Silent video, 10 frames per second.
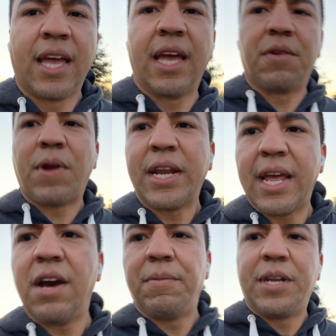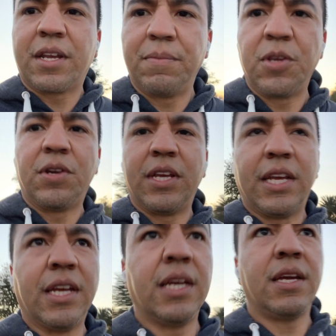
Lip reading: And right now I'm in a community,